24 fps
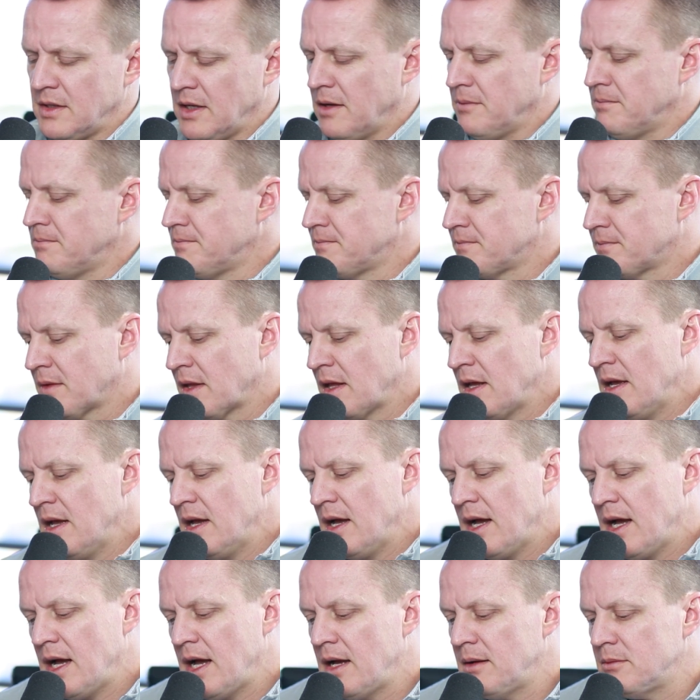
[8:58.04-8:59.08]
Yep.
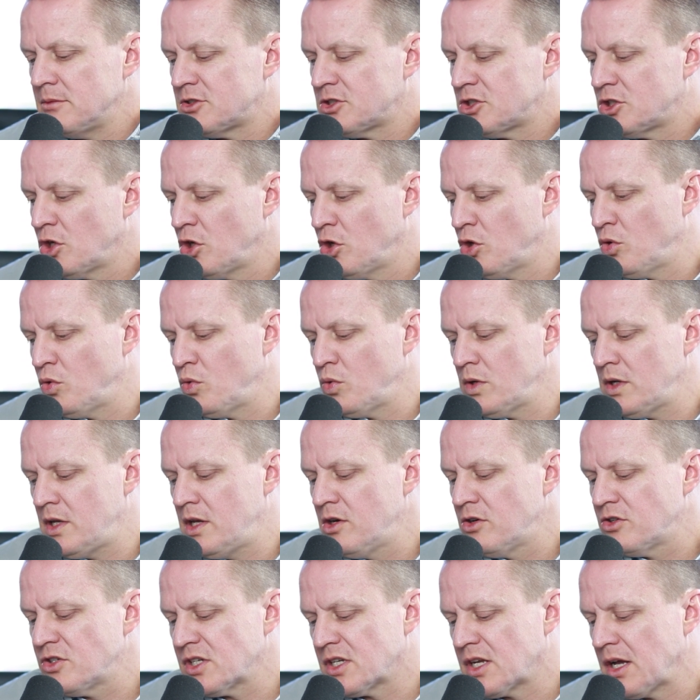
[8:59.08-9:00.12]
So
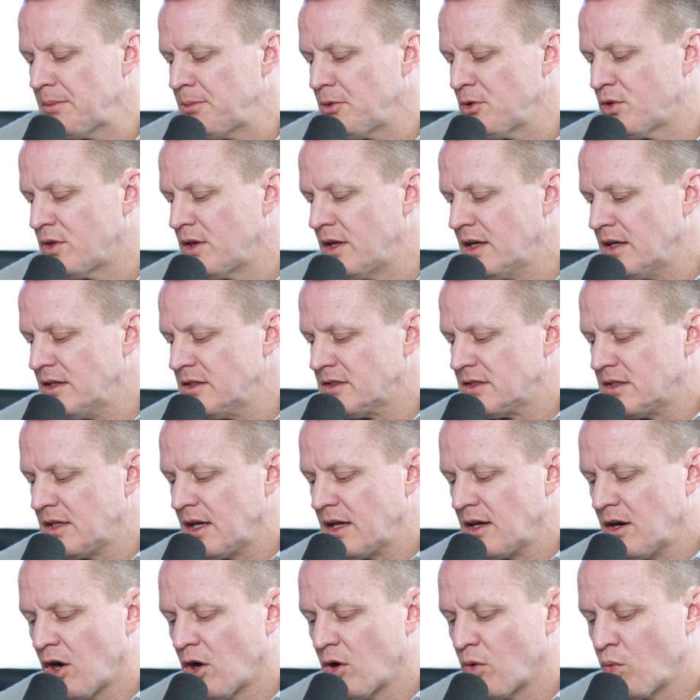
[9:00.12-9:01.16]
here's a couple things
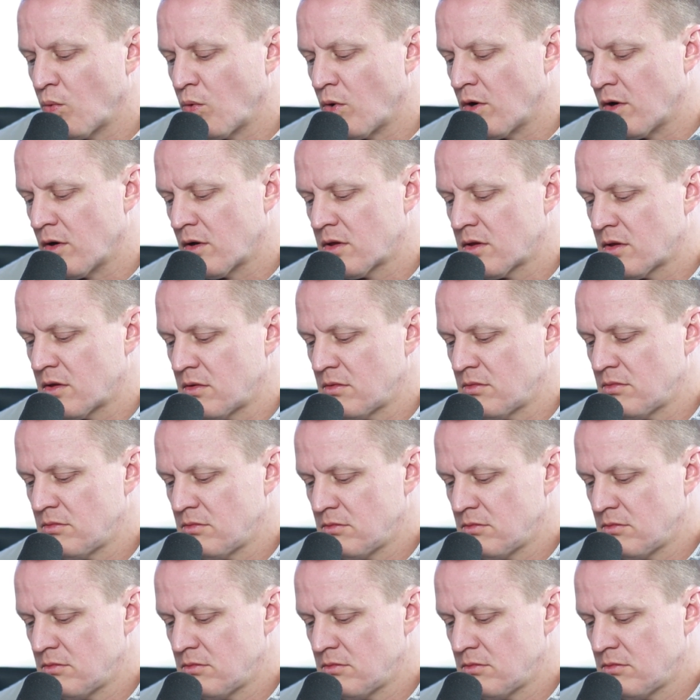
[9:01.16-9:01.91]
that are worth